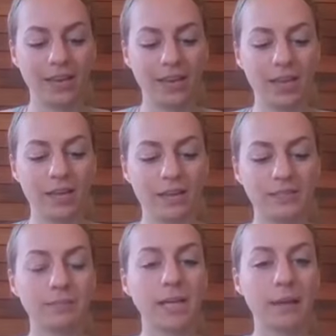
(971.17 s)
and
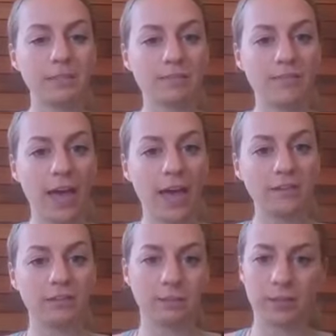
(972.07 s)
sometimes
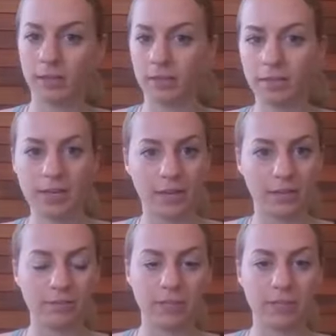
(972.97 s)
fat, depending on the kind
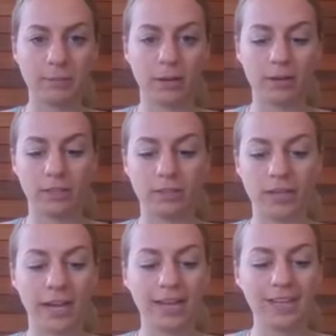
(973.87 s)
of dairy product that you're
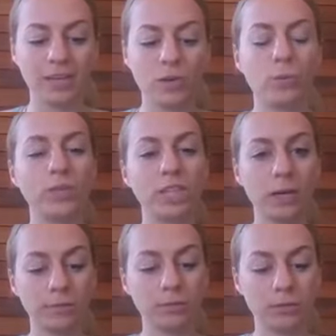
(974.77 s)
getting, which
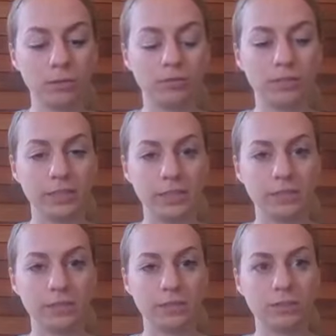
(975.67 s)
helps slow the
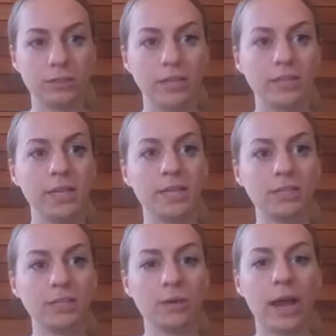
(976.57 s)
release. So let's get
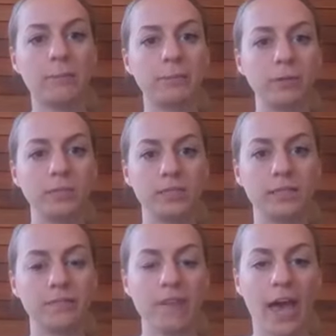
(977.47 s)
into how protein
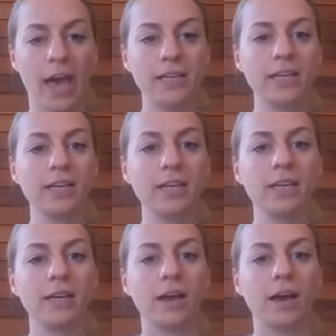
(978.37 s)
and fat
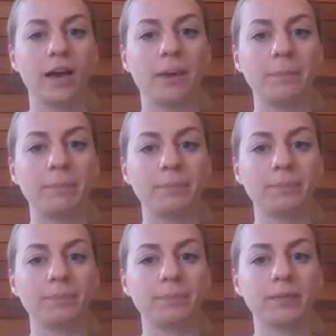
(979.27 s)

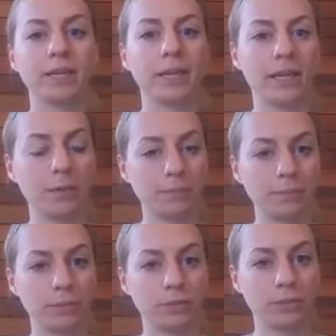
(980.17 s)
can help
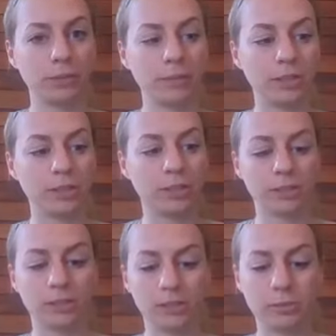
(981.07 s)
control your blood
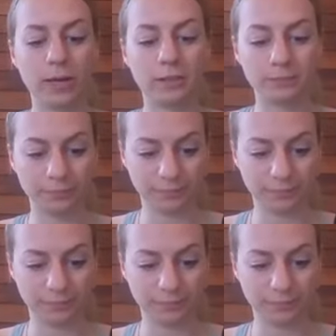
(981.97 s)
sugars as well.